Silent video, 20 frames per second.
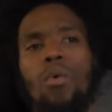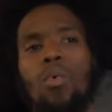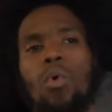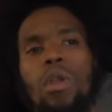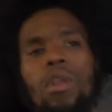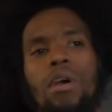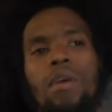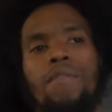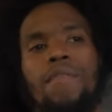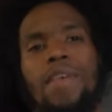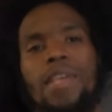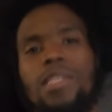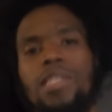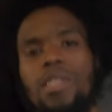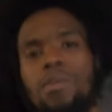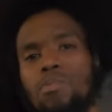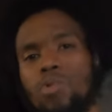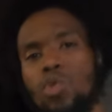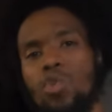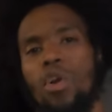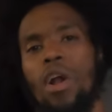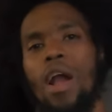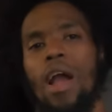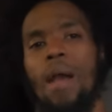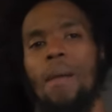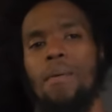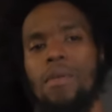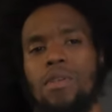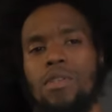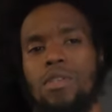one of his
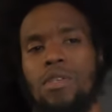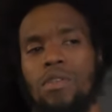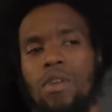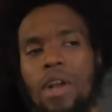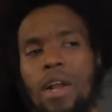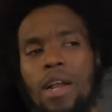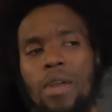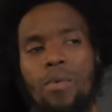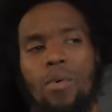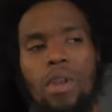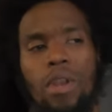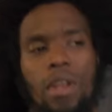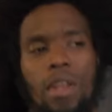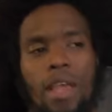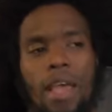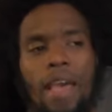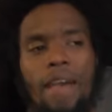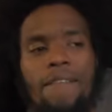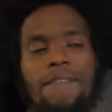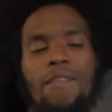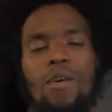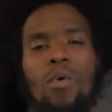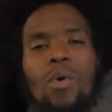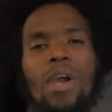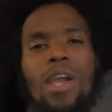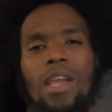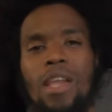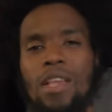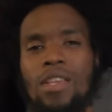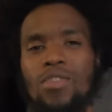subscribers, right, one of the
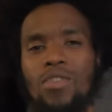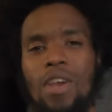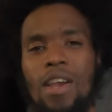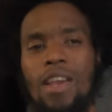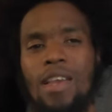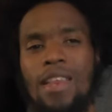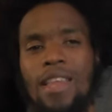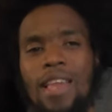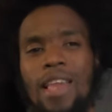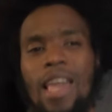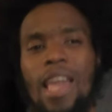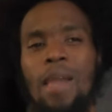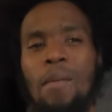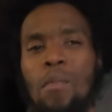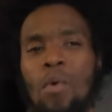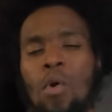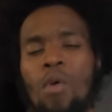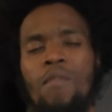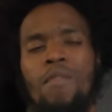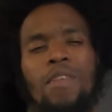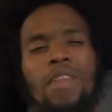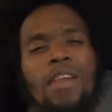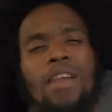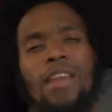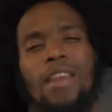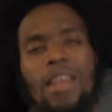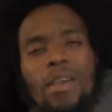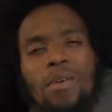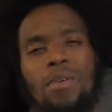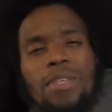FOAs, right, they came over there
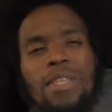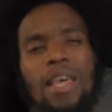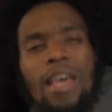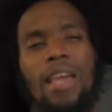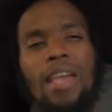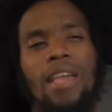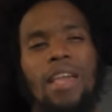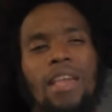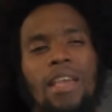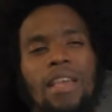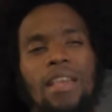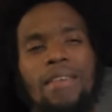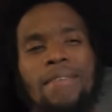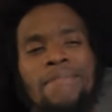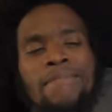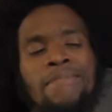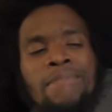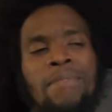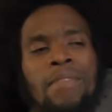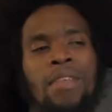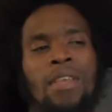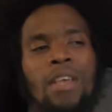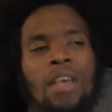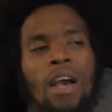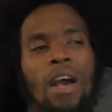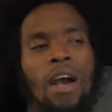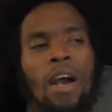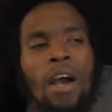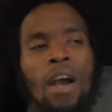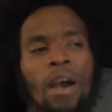and they was like,
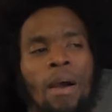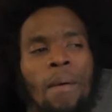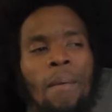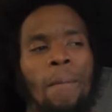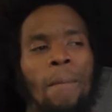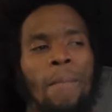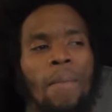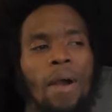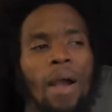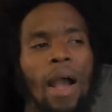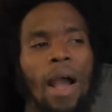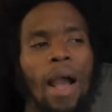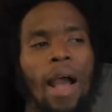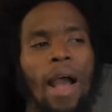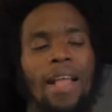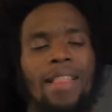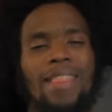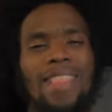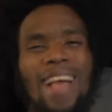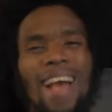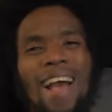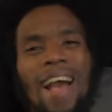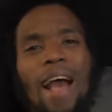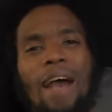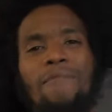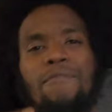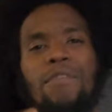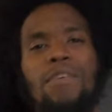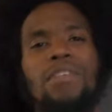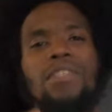um, I,
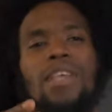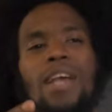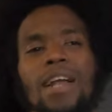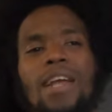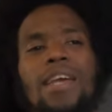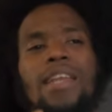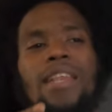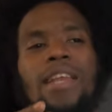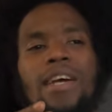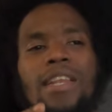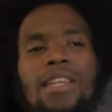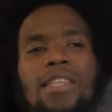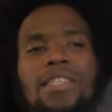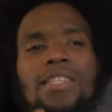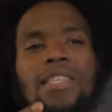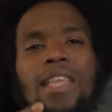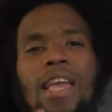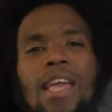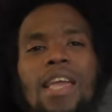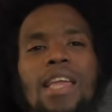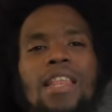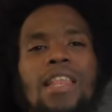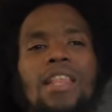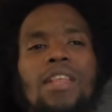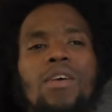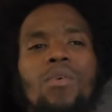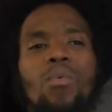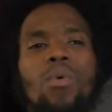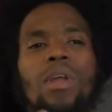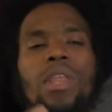I, first I couldn't understand
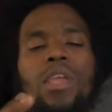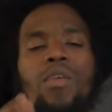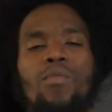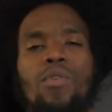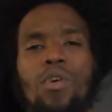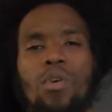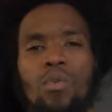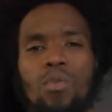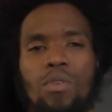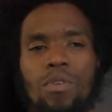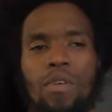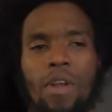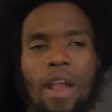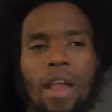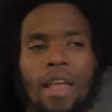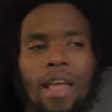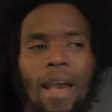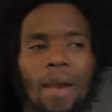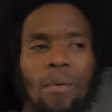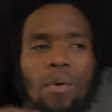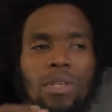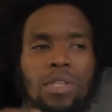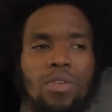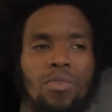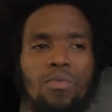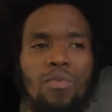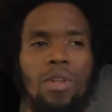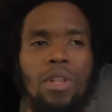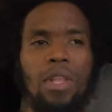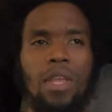what he wrote, right? I
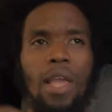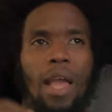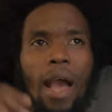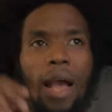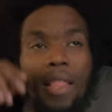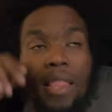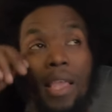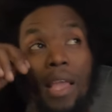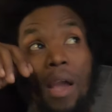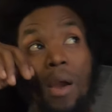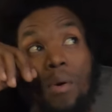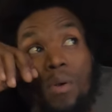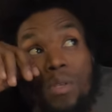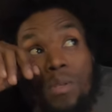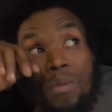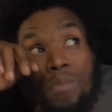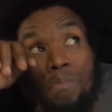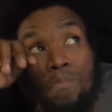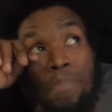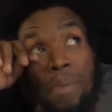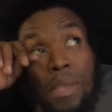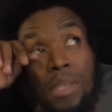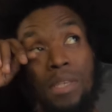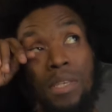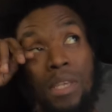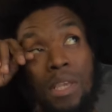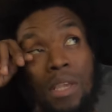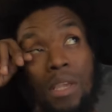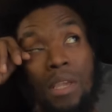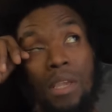wasn't really, I think I was
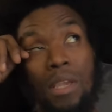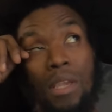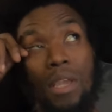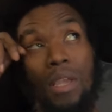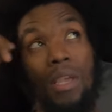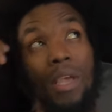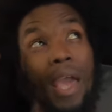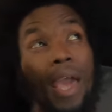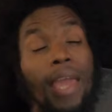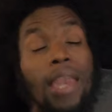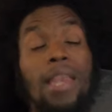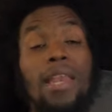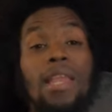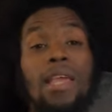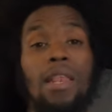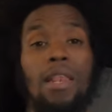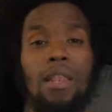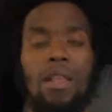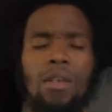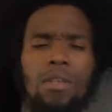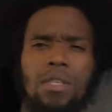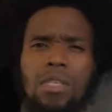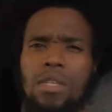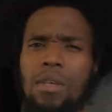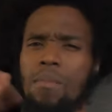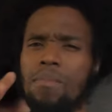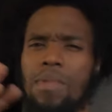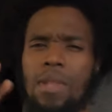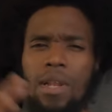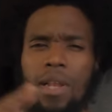busy editing or
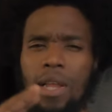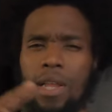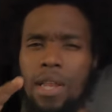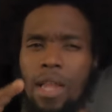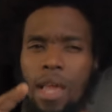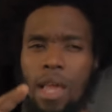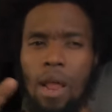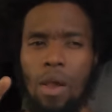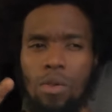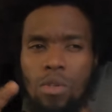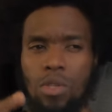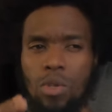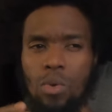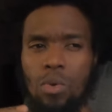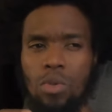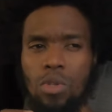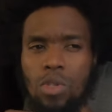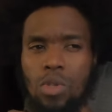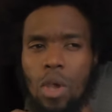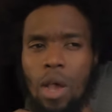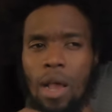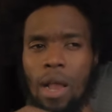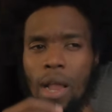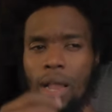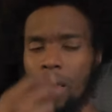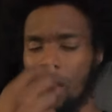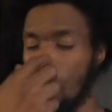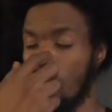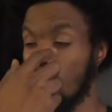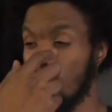something like that I was doing. So I
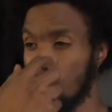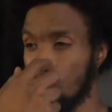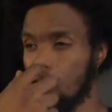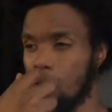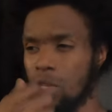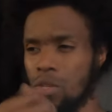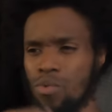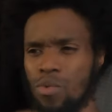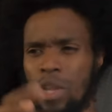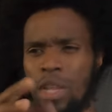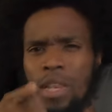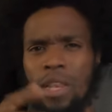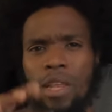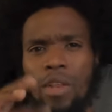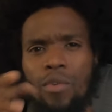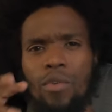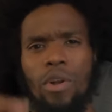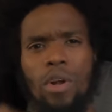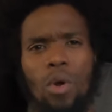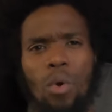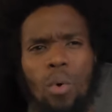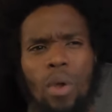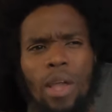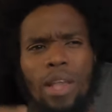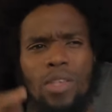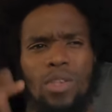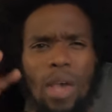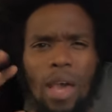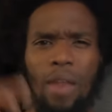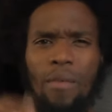kind of was reading it real
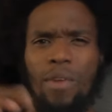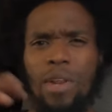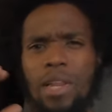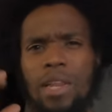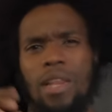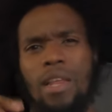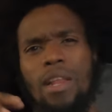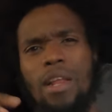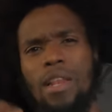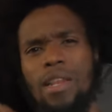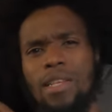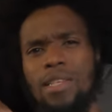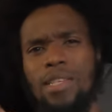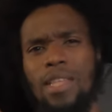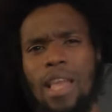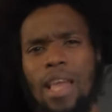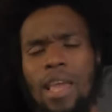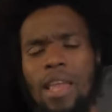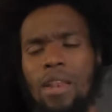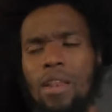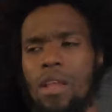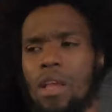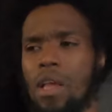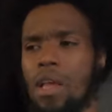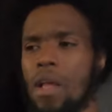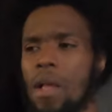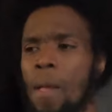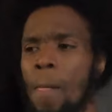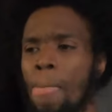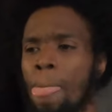quick, so I really didn't understand.
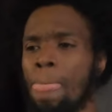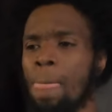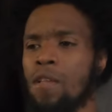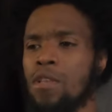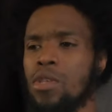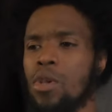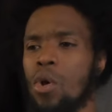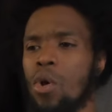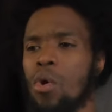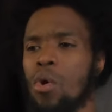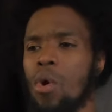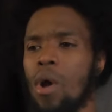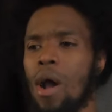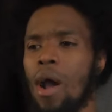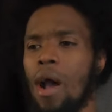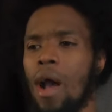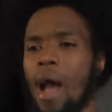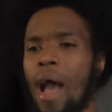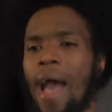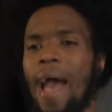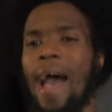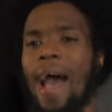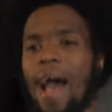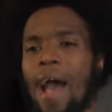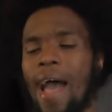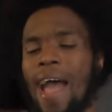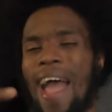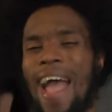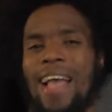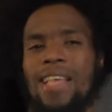So I,
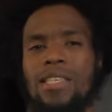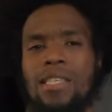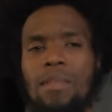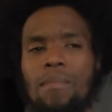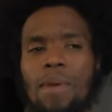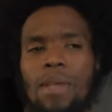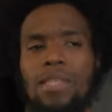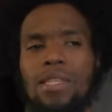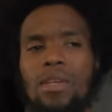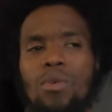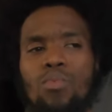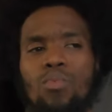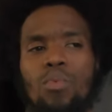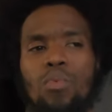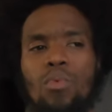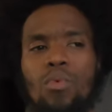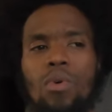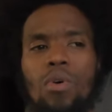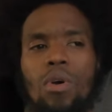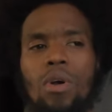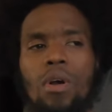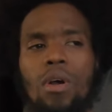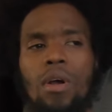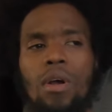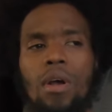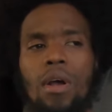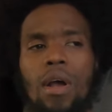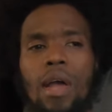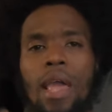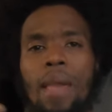I asked him, I said,
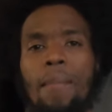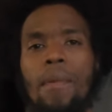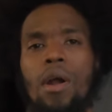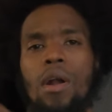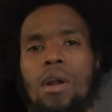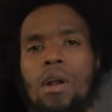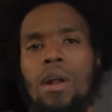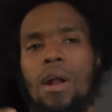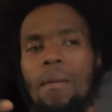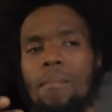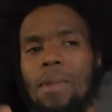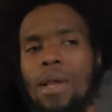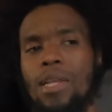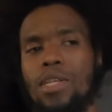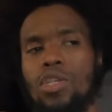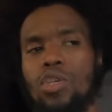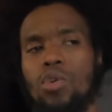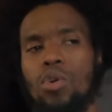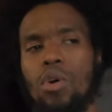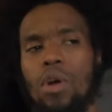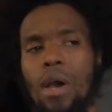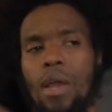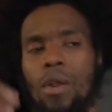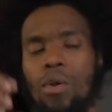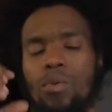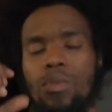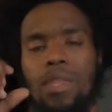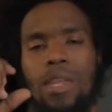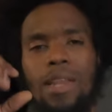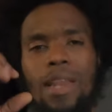him or her, I'm not sure. I
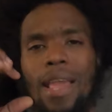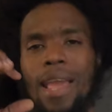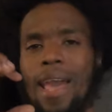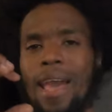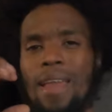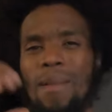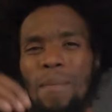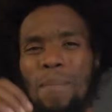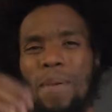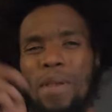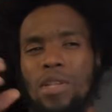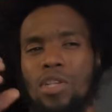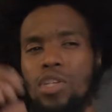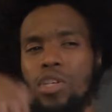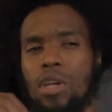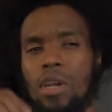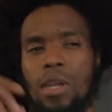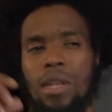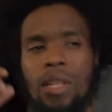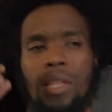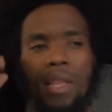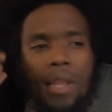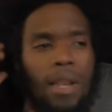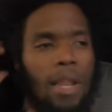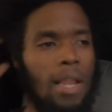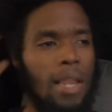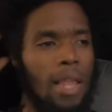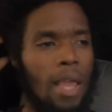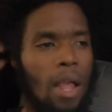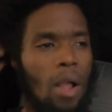don't think they had a picture or anything
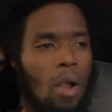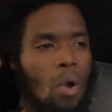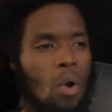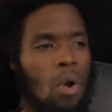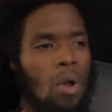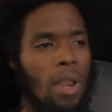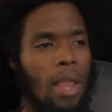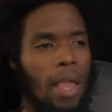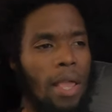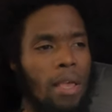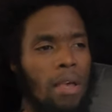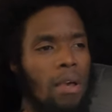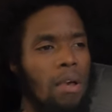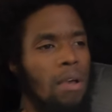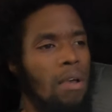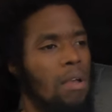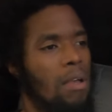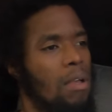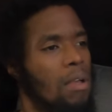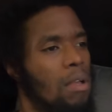like that or like a,